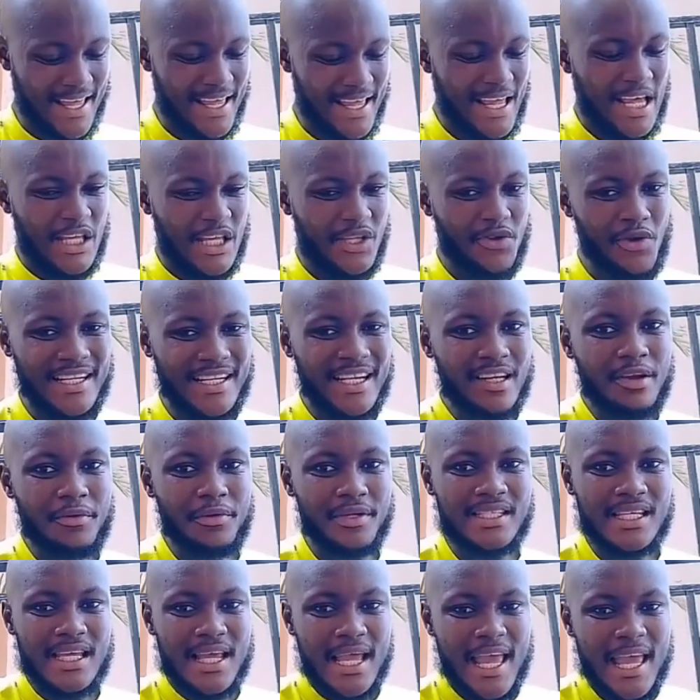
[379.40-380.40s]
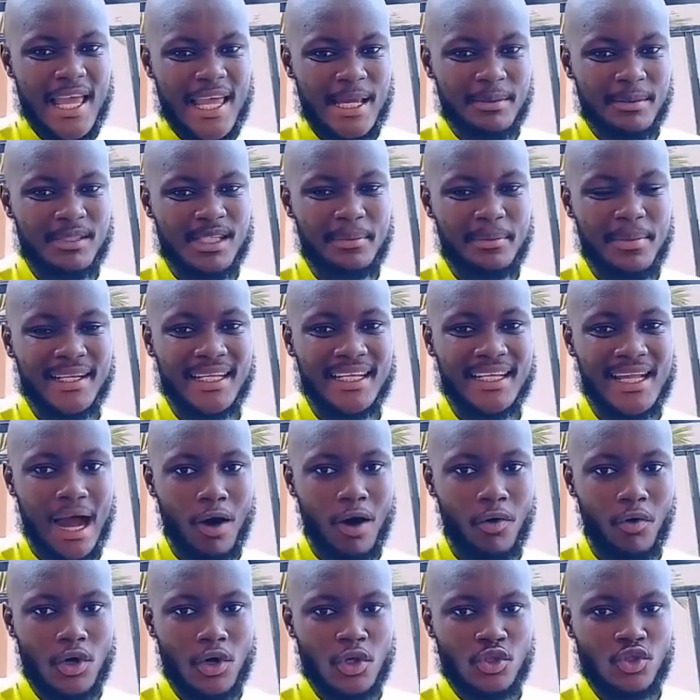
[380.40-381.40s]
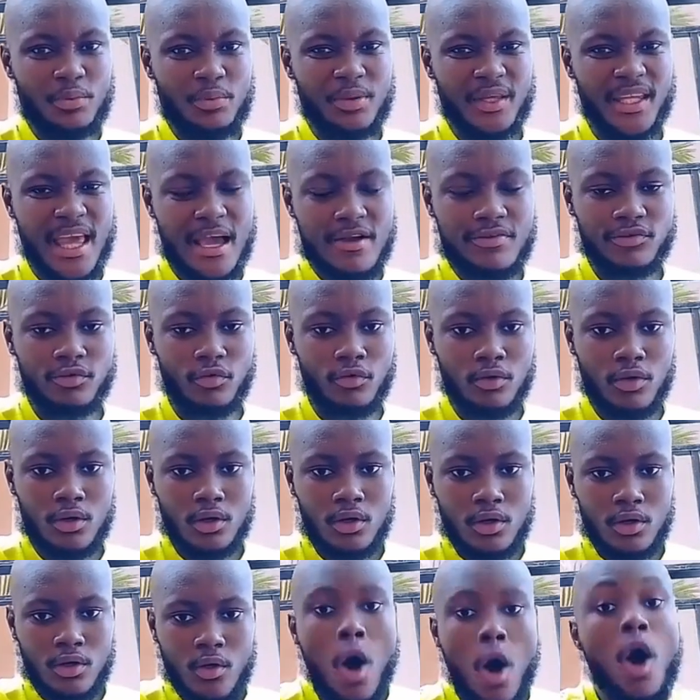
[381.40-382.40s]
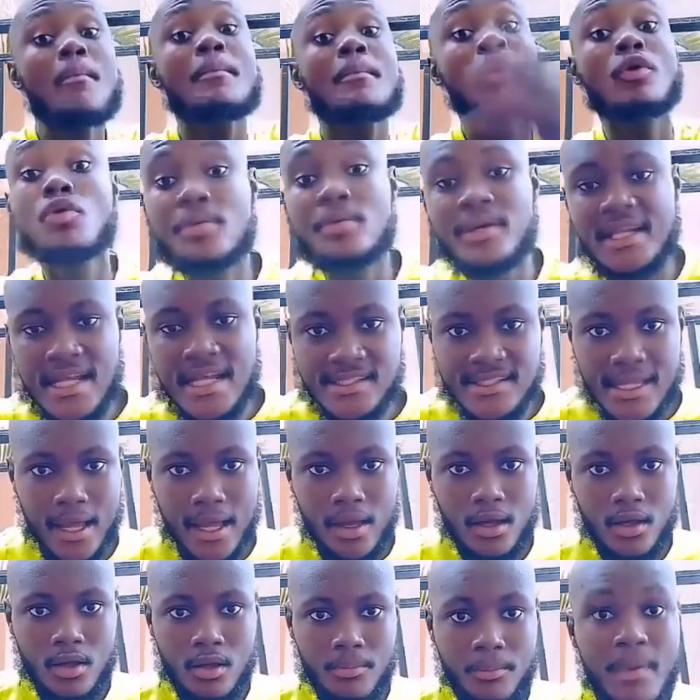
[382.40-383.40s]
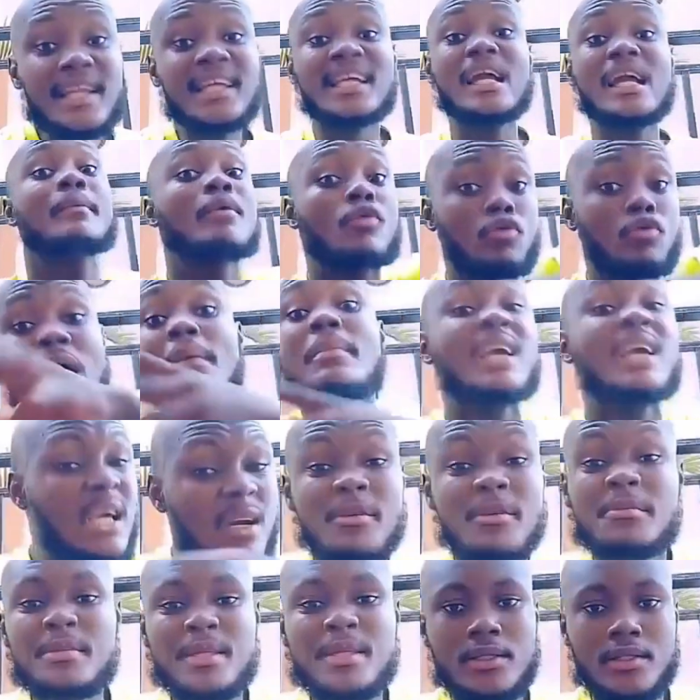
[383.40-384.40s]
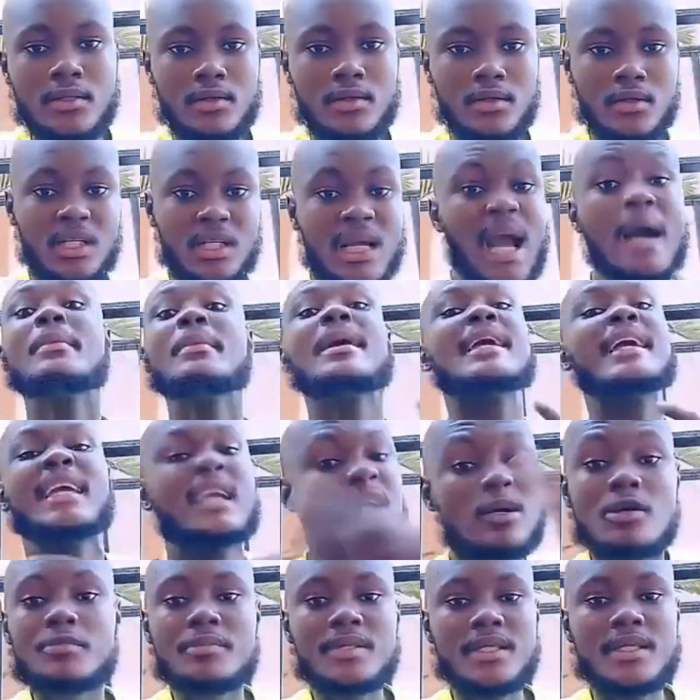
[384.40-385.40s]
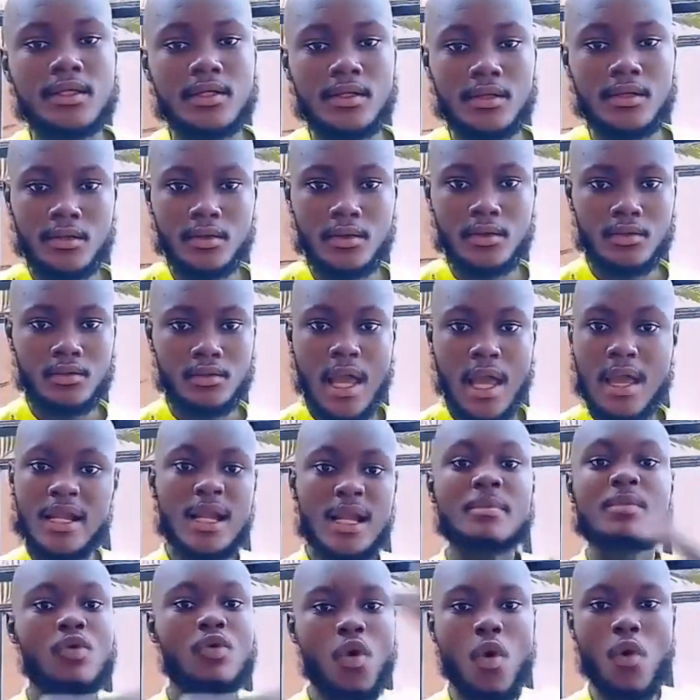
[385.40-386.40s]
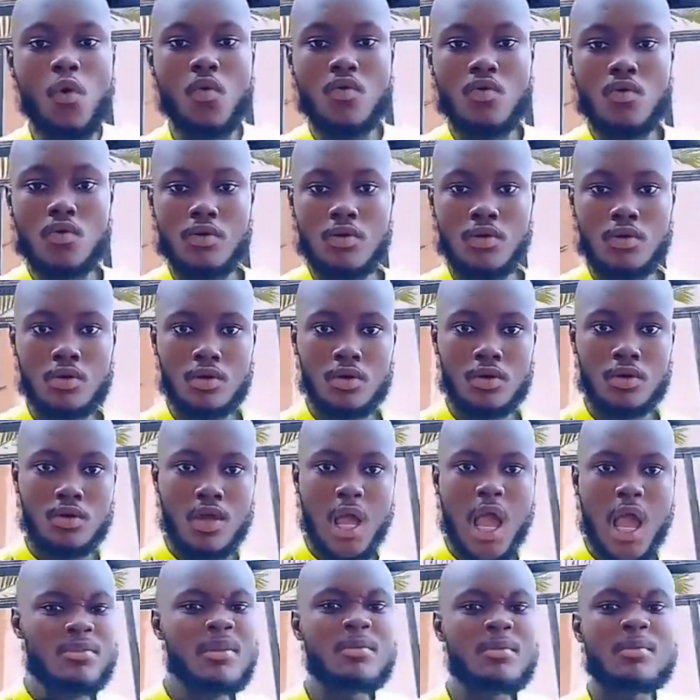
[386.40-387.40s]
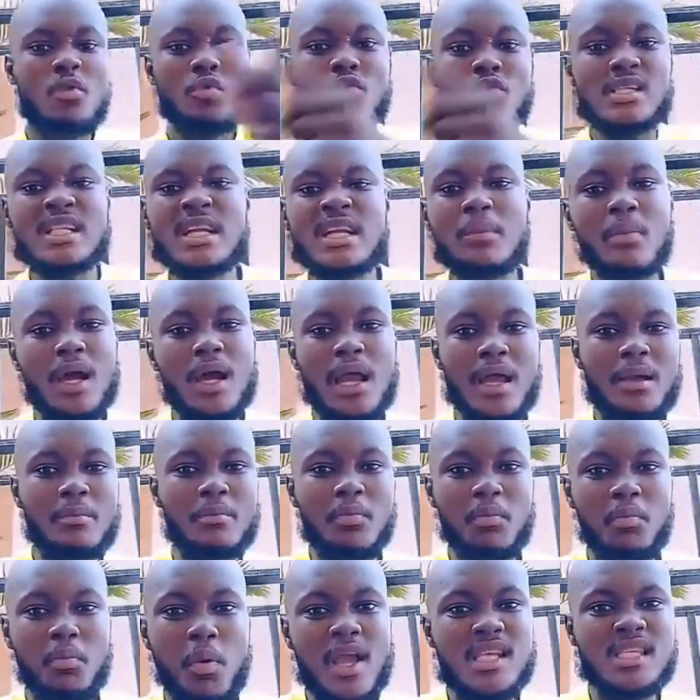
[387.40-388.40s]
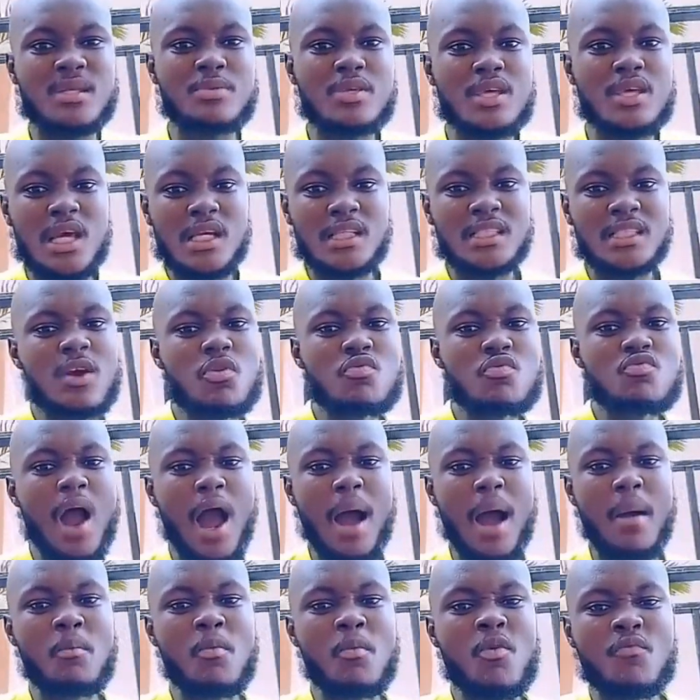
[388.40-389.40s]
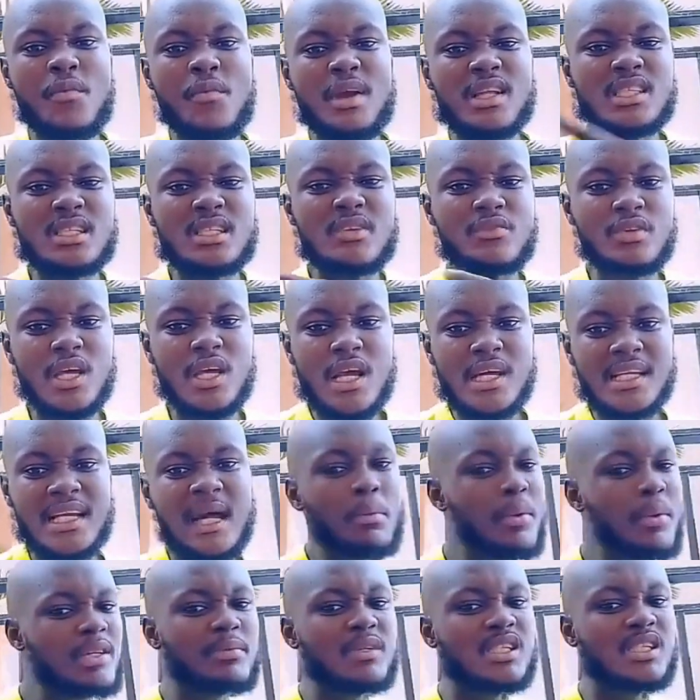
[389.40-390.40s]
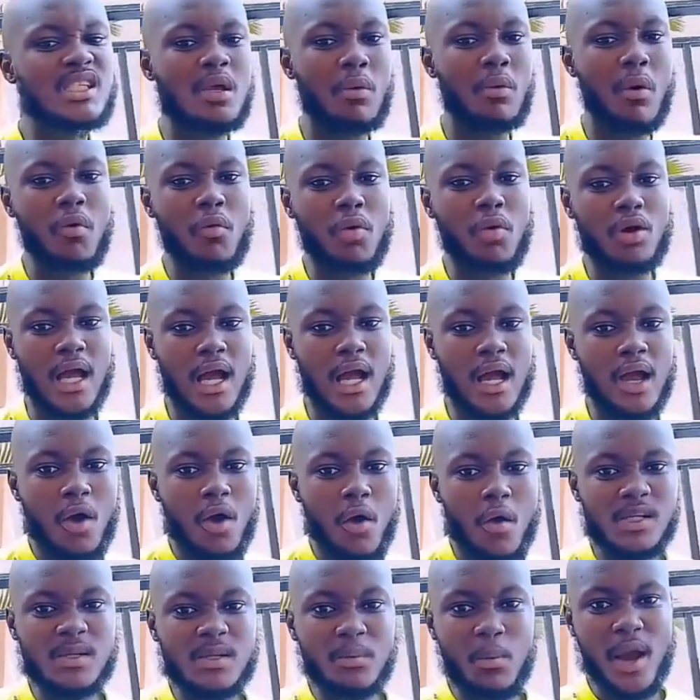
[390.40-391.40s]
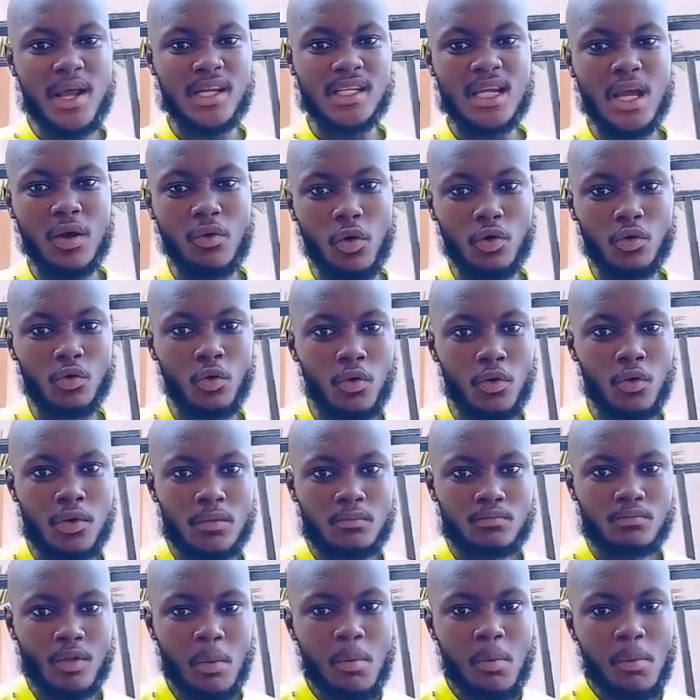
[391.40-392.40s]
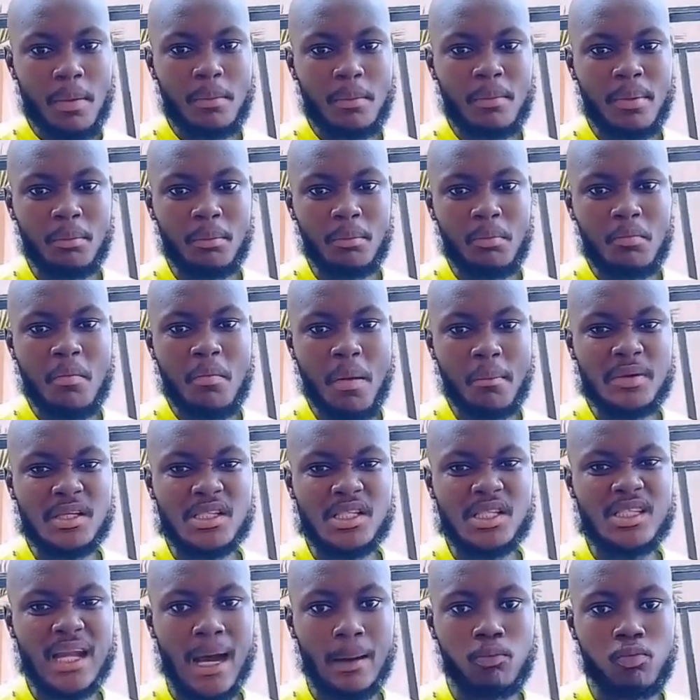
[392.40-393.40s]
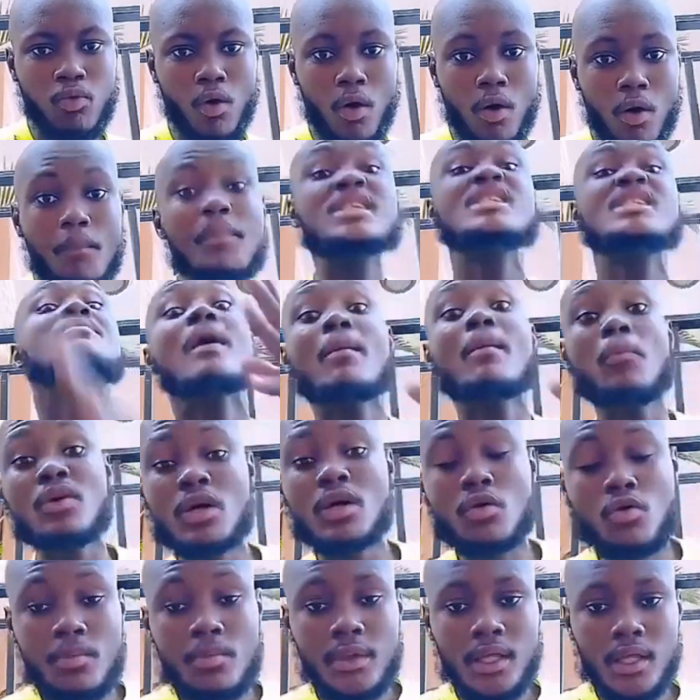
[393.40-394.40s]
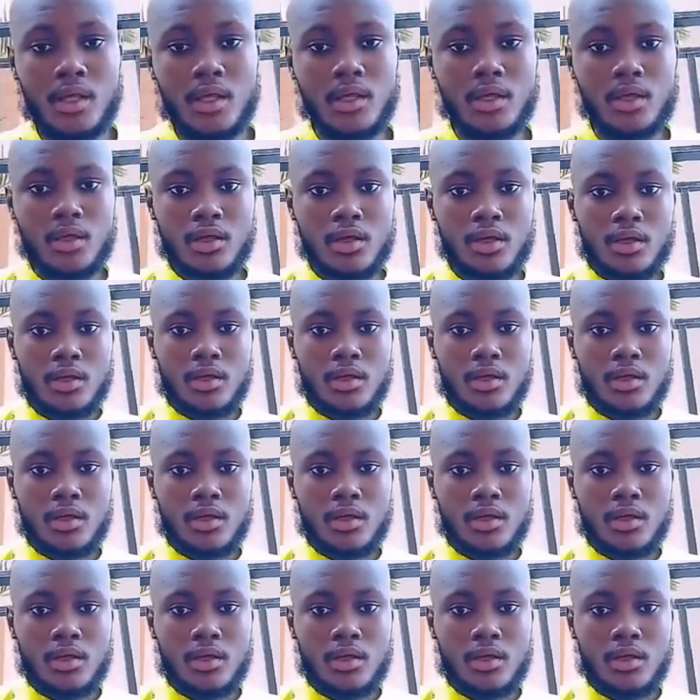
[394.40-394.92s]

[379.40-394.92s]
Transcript: say you're dealing with AMG Medikal, so be careful. Oh my coming and son Medikal, come and kill me and let me go. And I'm who's a boys be you are movement TV that boy be say one corner or say boy in the corner mommy snap war this is my boy coming.